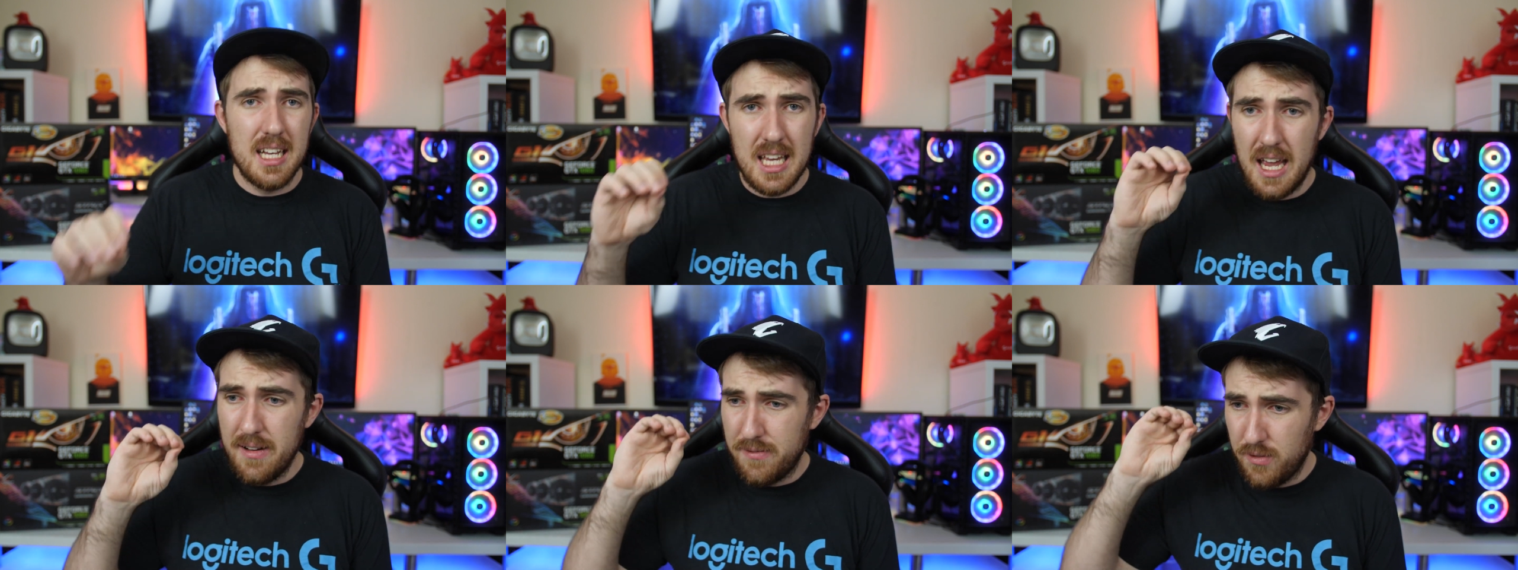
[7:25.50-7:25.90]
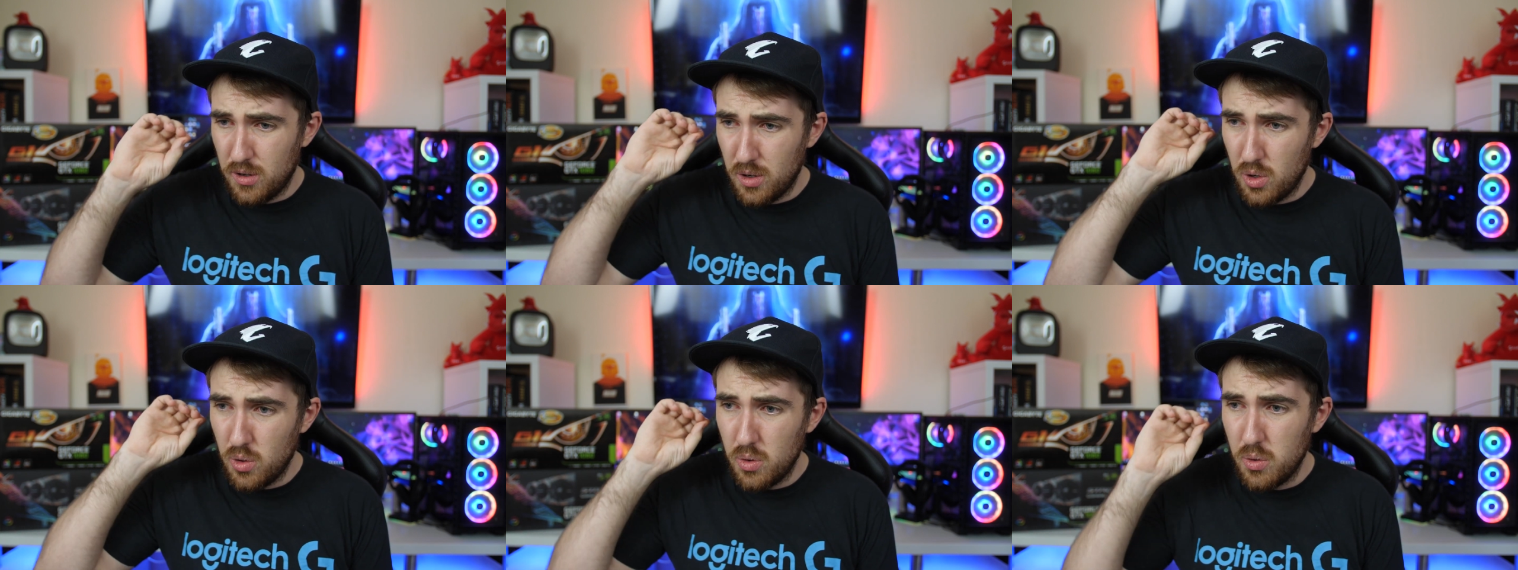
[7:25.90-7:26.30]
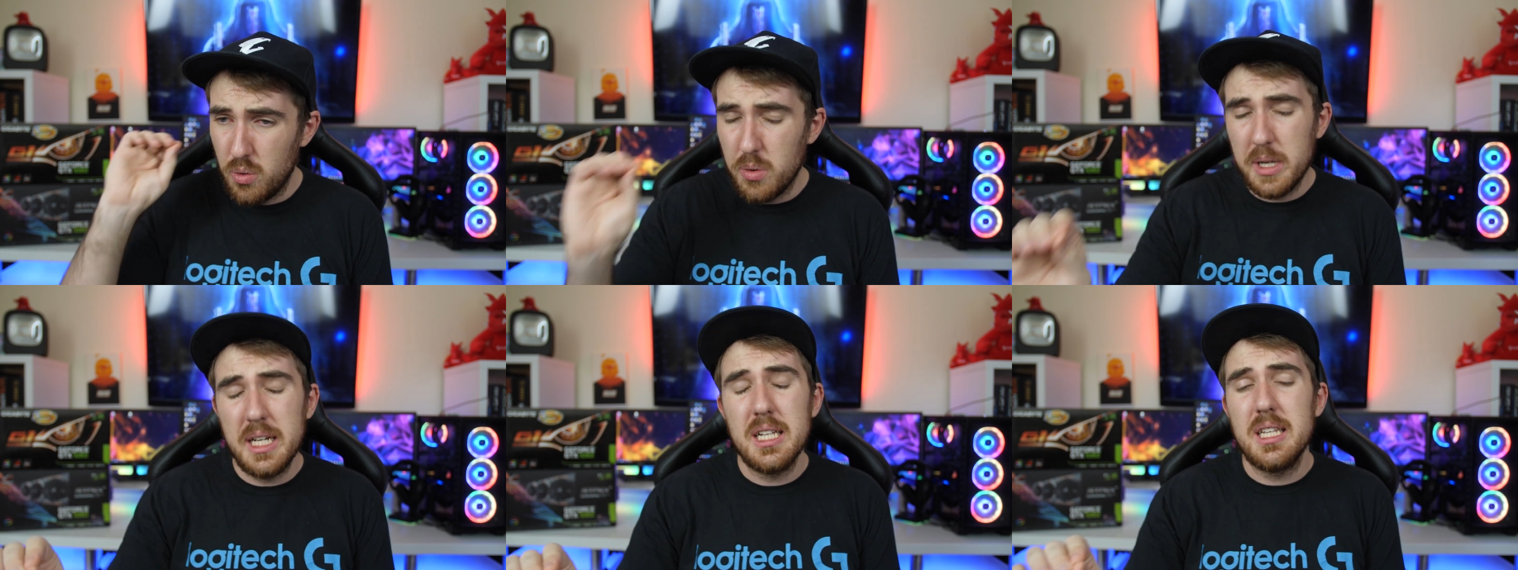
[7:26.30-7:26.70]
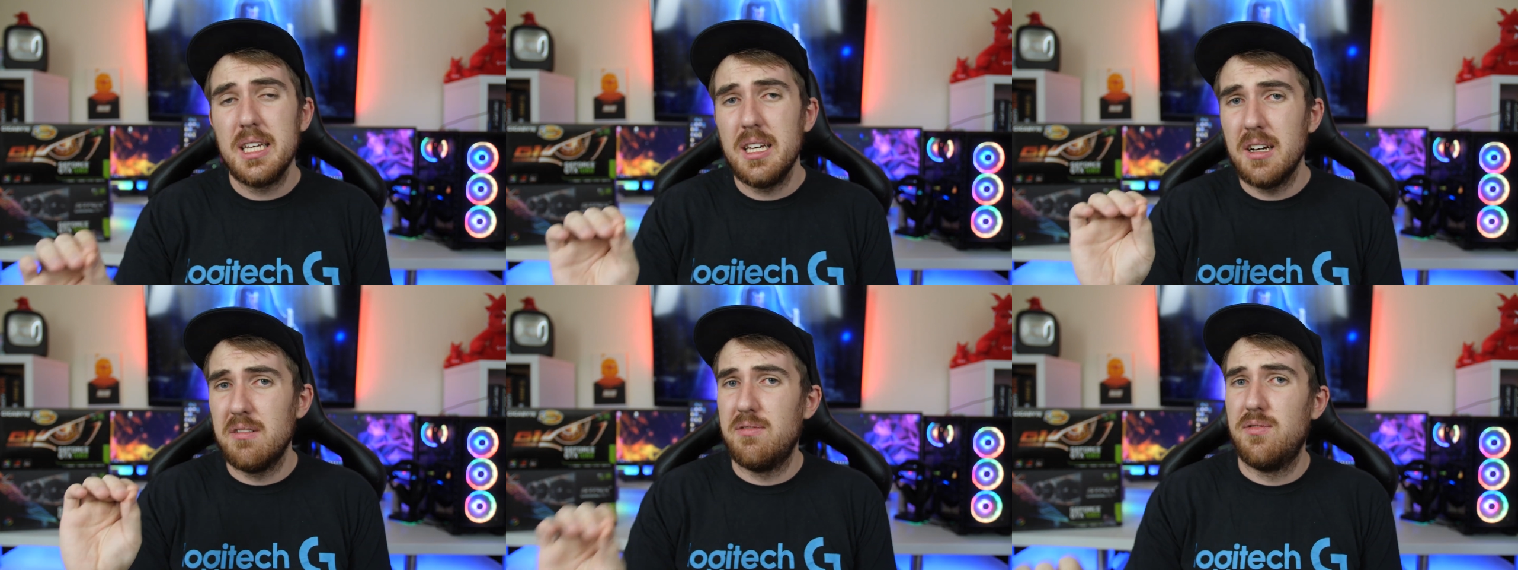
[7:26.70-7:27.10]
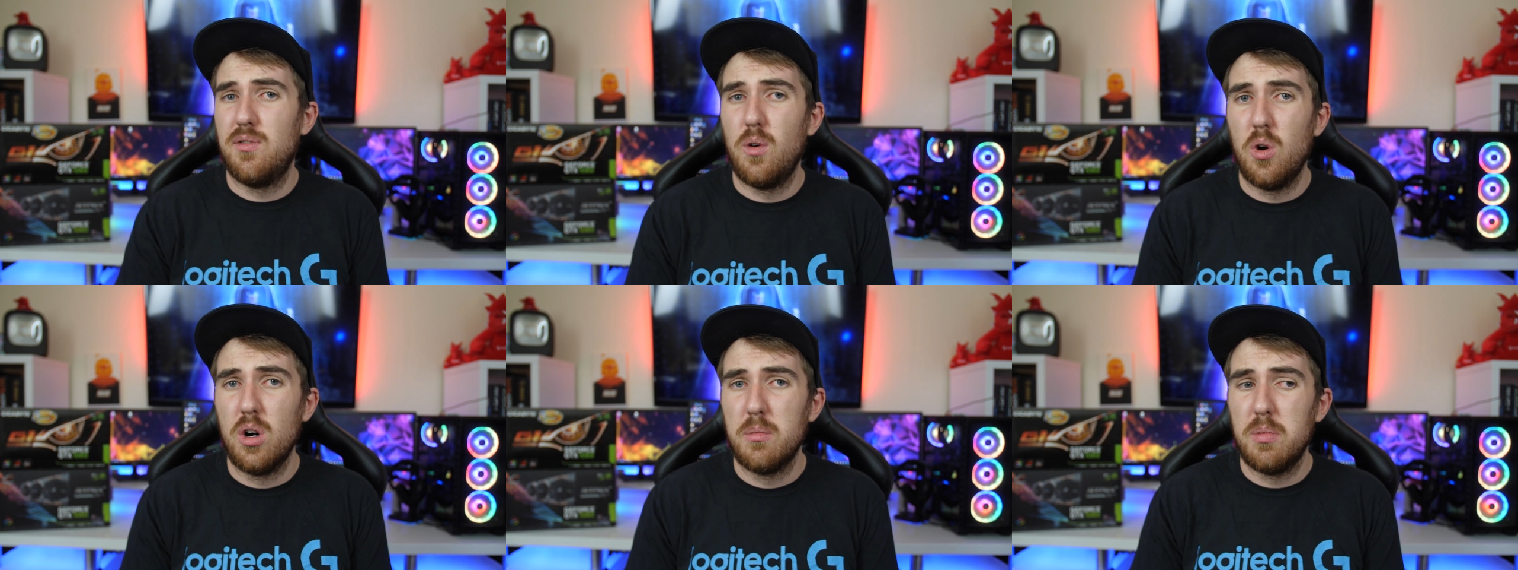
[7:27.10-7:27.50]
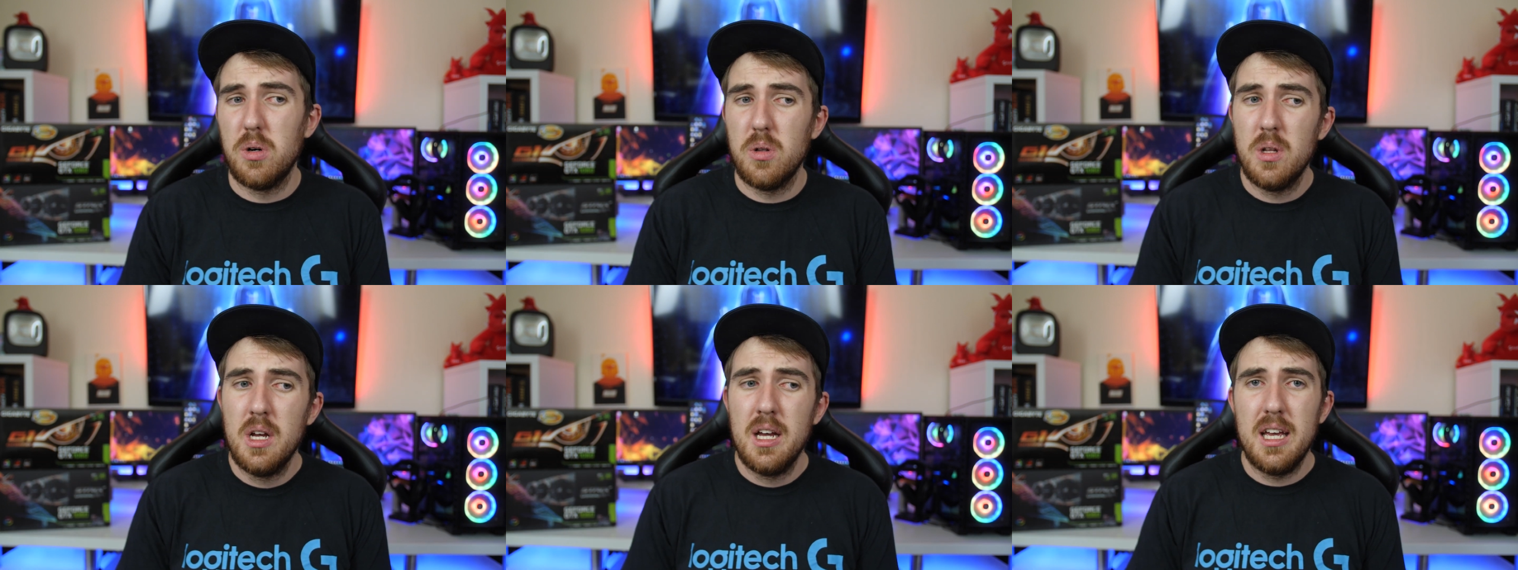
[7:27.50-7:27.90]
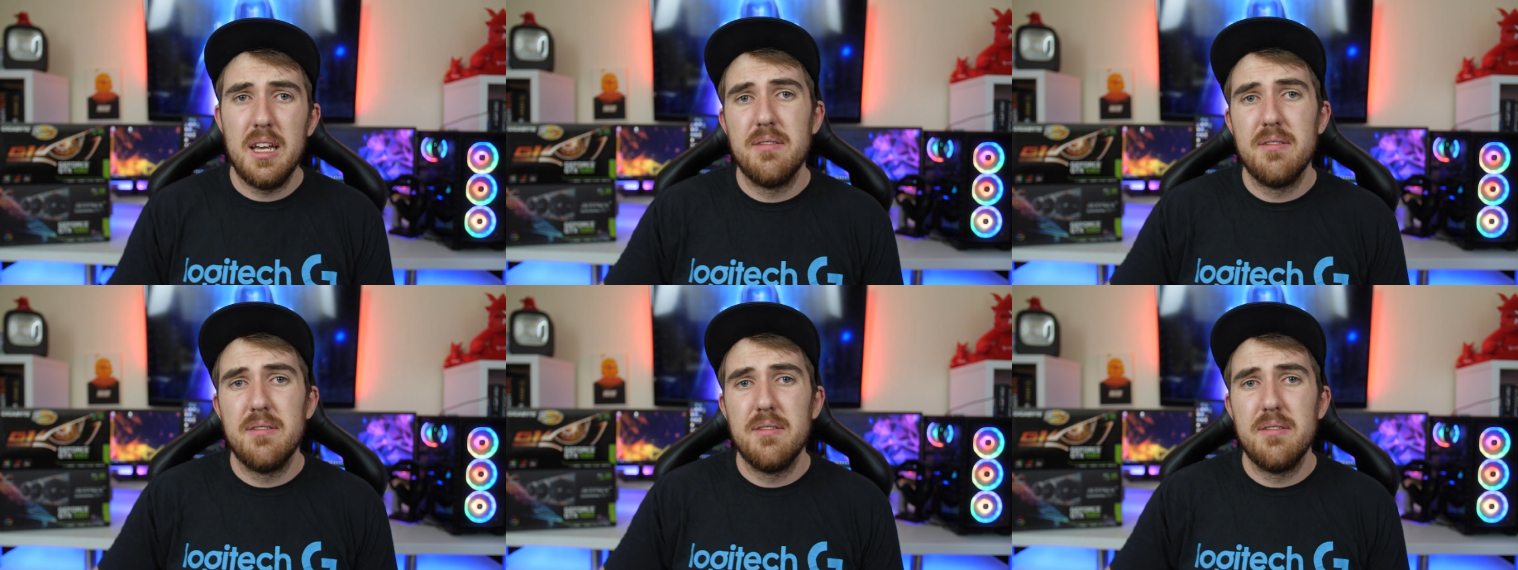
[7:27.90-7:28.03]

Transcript: again for really affordable